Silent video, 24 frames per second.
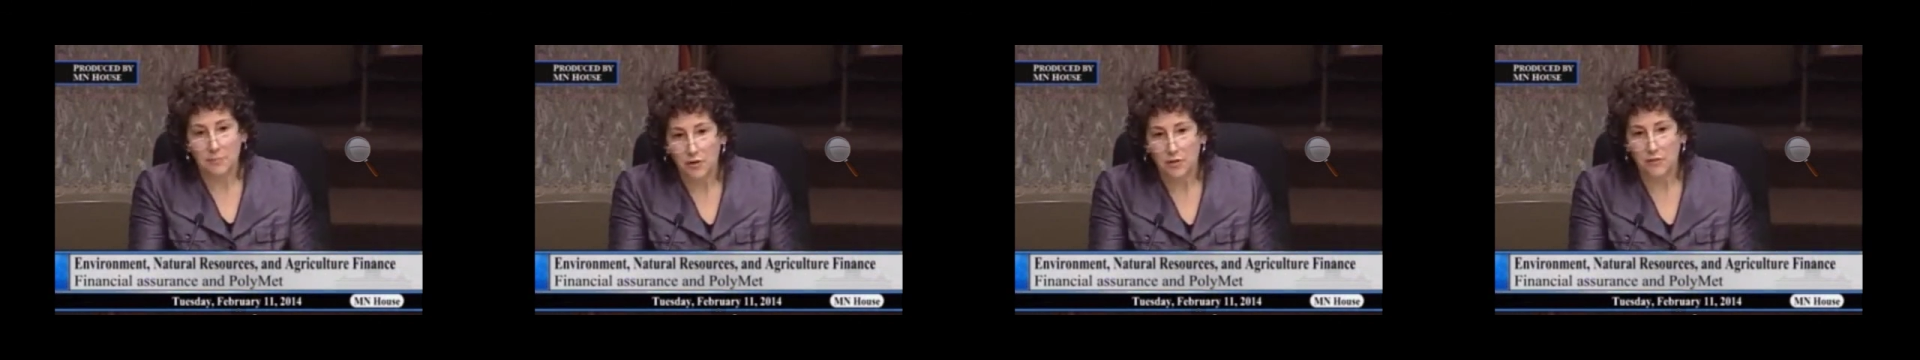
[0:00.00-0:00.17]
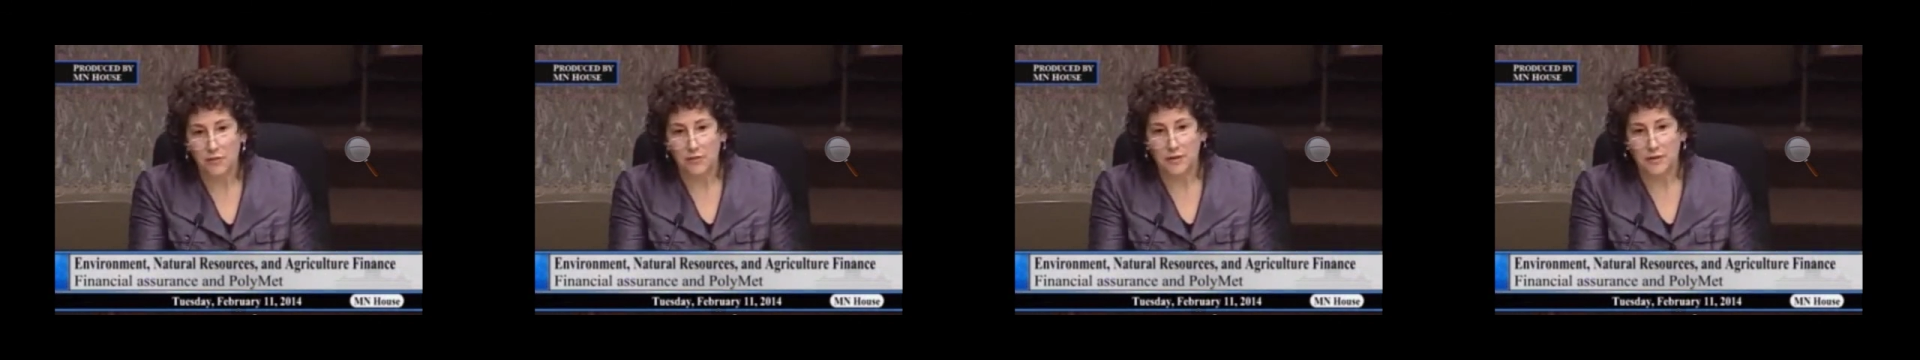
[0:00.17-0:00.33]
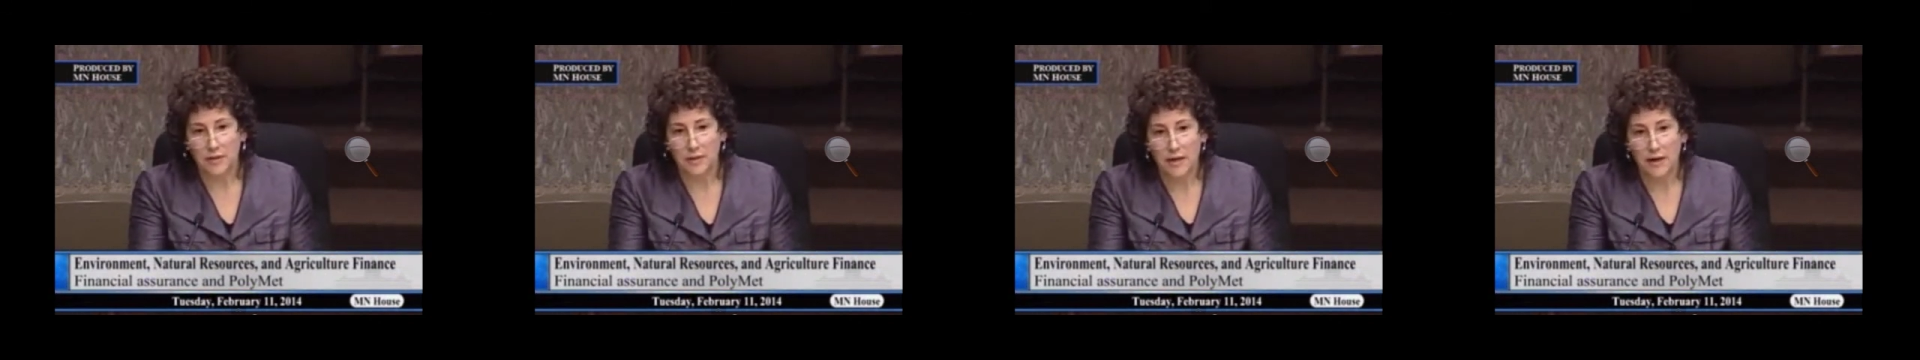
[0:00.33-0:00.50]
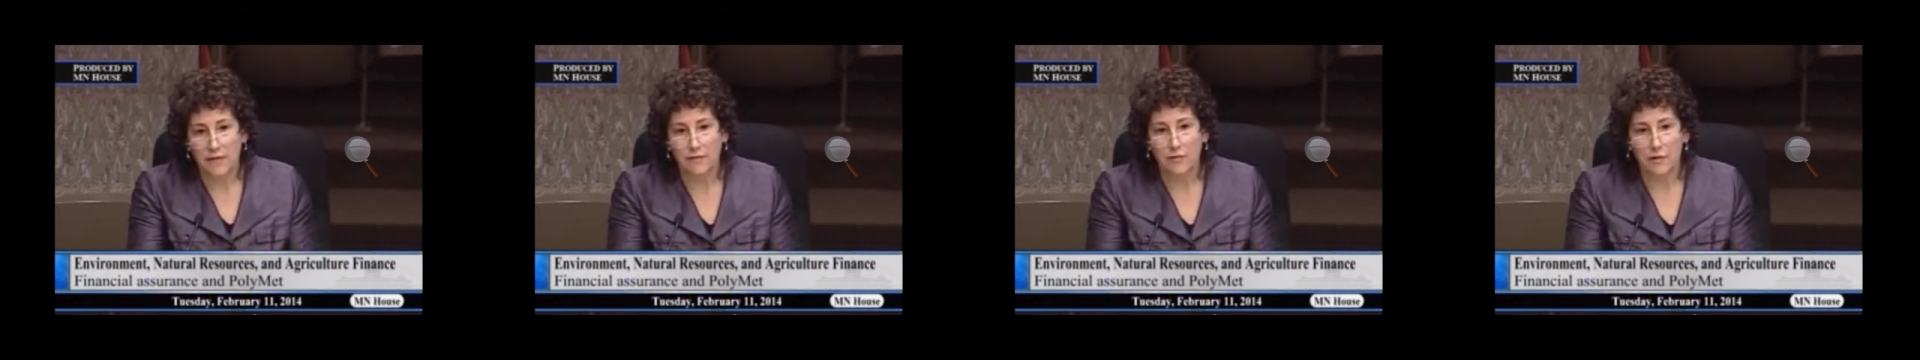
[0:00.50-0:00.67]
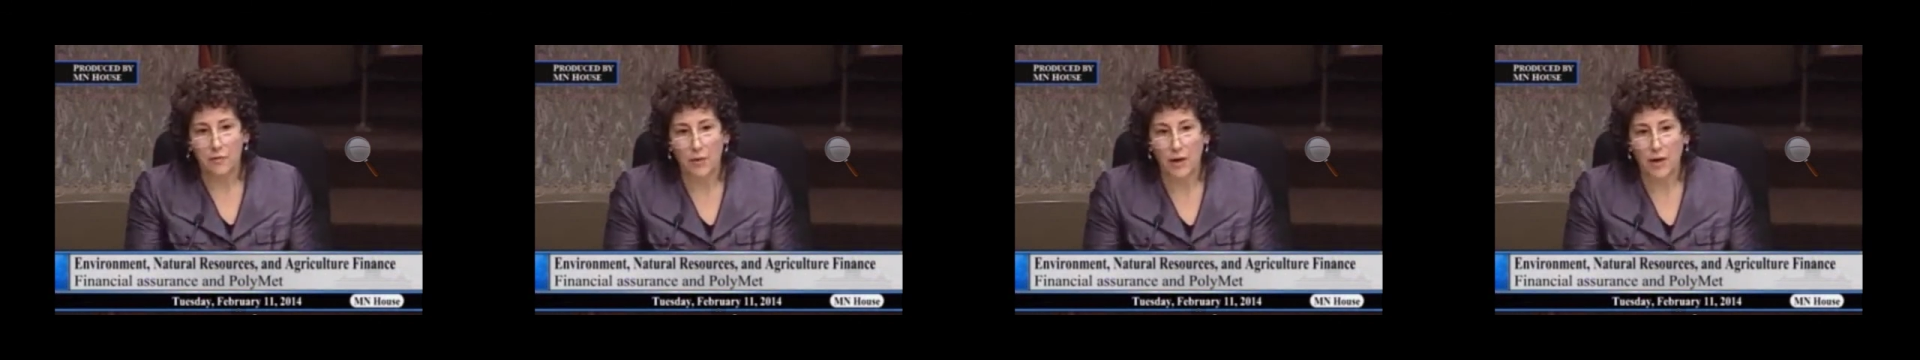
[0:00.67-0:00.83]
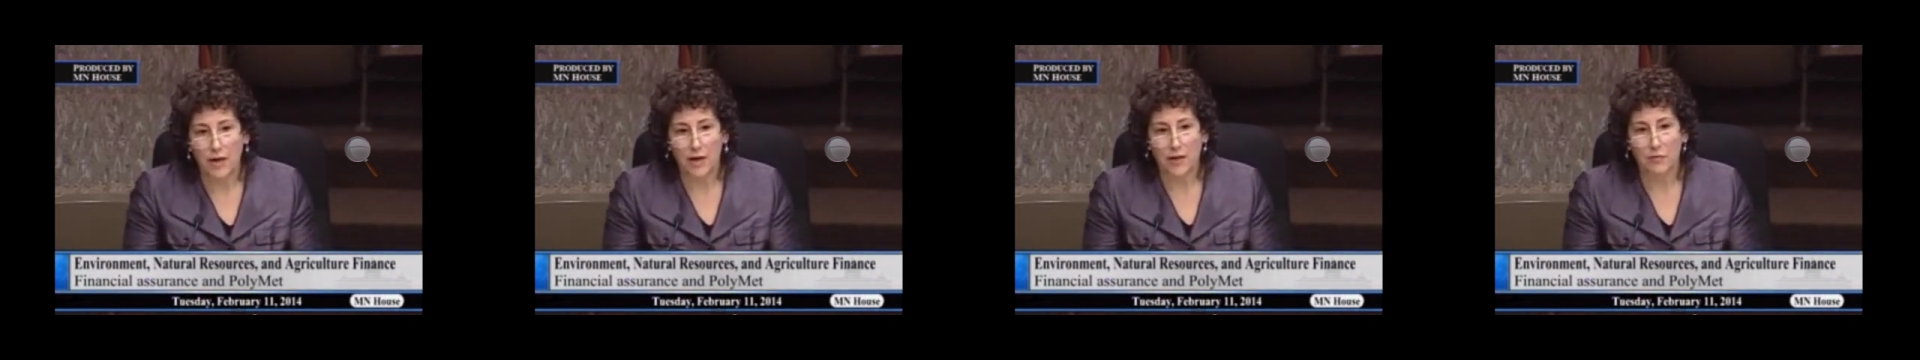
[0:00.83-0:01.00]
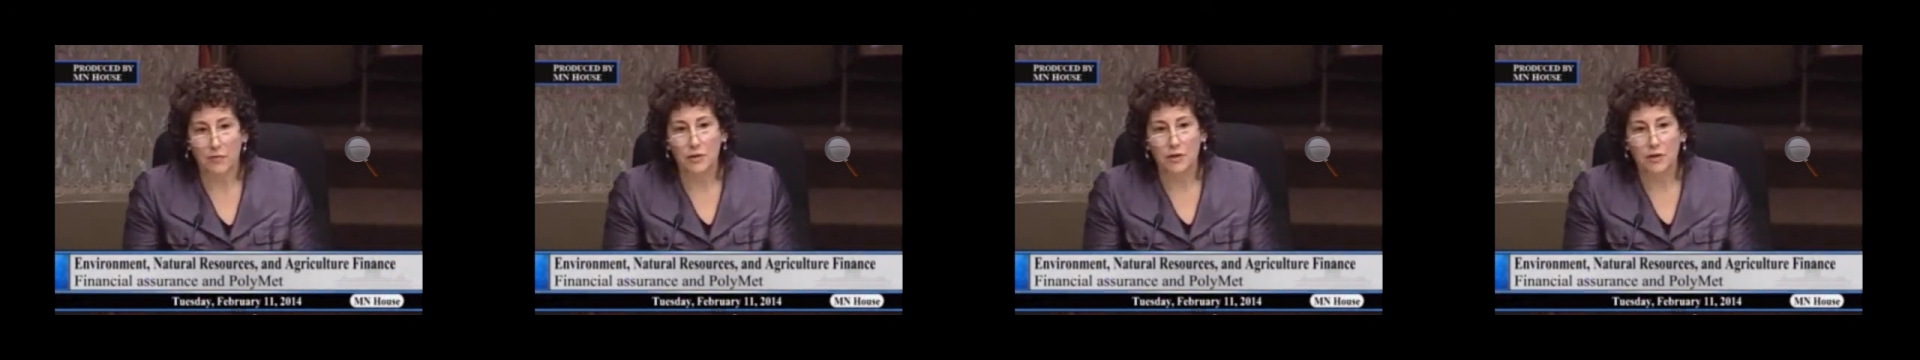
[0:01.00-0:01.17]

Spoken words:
perfect in every way,